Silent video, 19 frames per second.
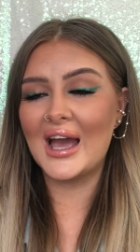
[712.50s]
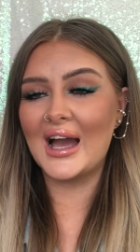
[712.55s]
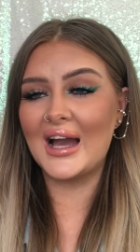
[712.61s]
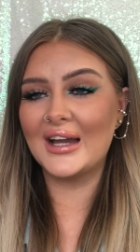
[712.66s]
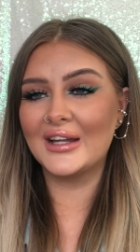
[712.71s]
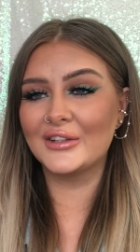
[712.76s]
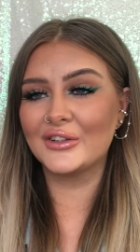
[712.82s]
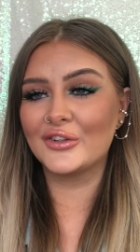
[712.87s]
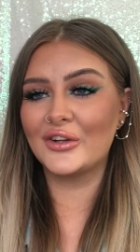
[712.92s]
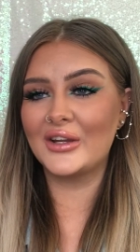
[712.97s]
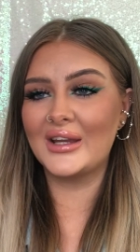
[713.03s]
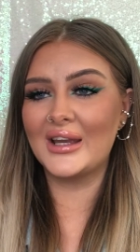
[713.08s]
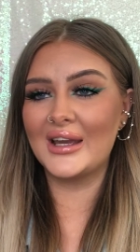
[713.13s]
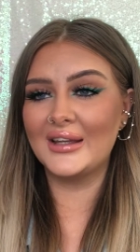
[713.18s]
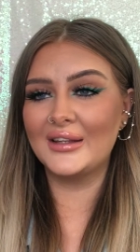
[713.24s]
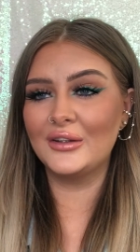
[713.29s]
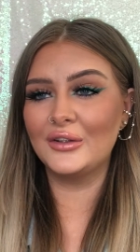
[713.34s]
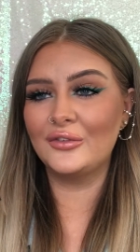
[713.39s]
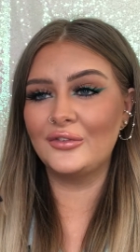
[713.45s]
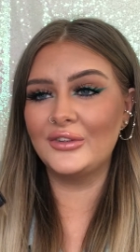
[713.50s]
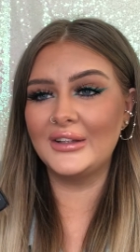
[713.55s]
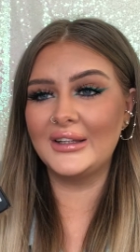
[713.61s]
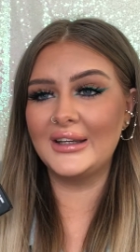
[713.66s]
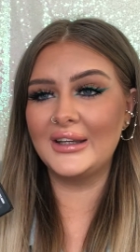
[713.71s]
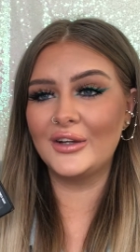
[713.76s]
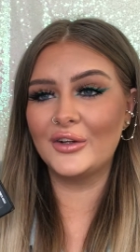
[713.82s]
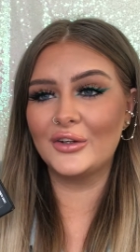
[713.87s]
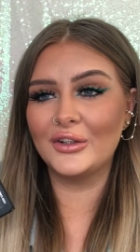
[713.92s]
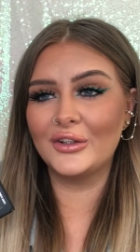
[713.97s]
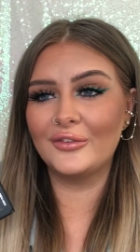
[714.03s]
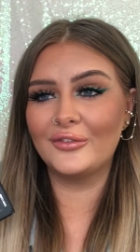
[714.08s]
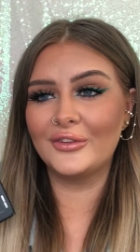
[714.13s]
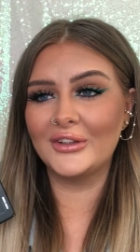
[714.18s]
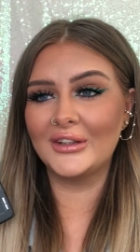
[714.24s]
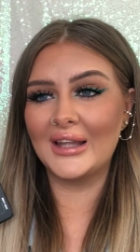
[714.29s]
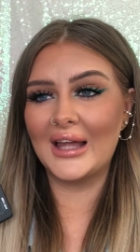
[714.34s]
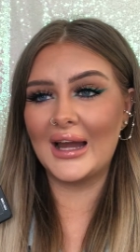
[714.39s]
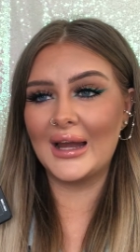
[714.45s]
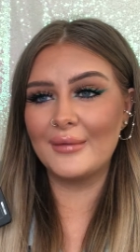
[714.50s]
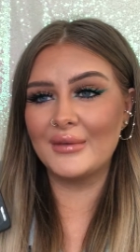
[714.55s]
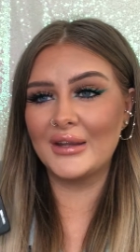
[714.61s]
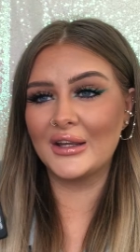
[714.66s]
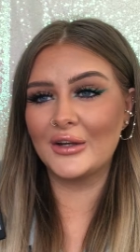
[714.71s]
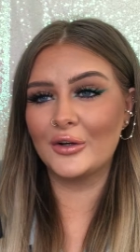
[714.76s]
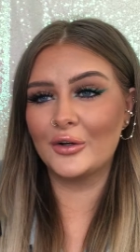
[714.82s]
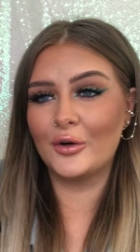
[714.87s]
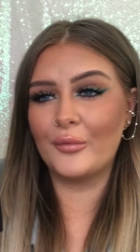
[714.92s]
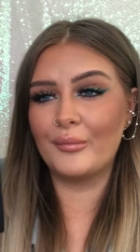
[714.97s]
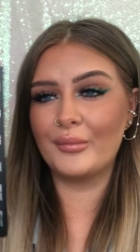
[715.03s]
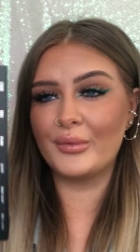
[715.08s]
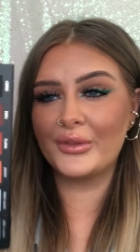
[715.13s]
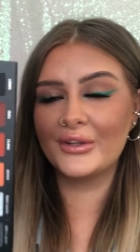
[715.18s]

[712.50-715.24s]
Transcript: and create a lovely colorful eye makeup.